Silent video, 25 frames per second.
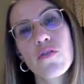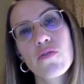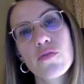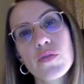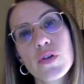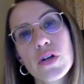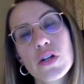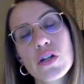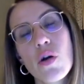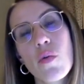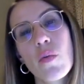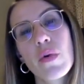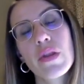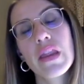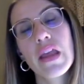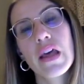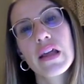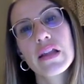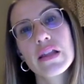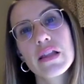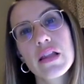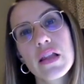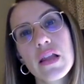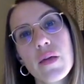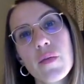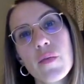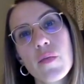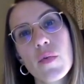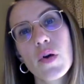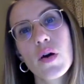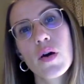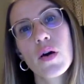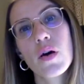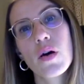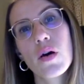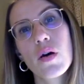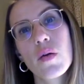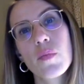predominantly
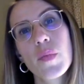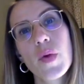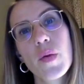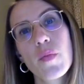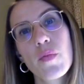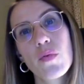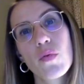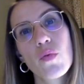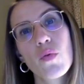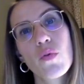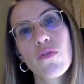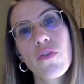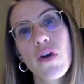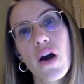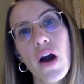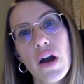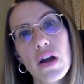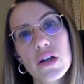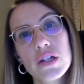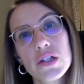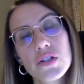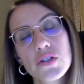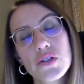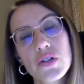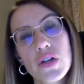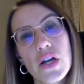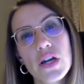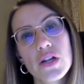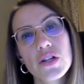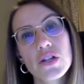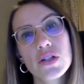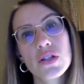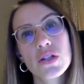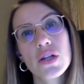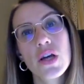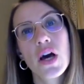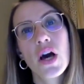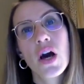people with higher
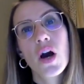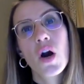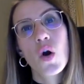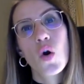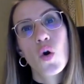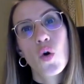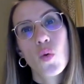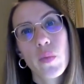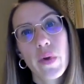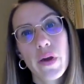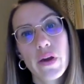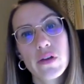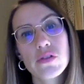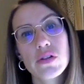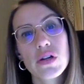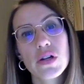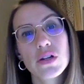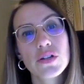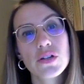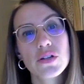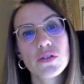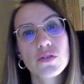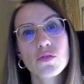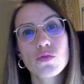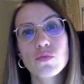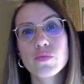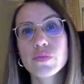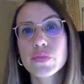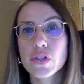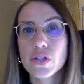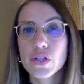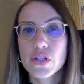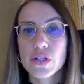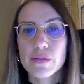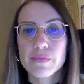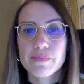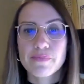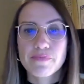education who migrated to
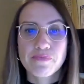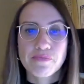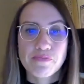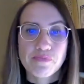Britain.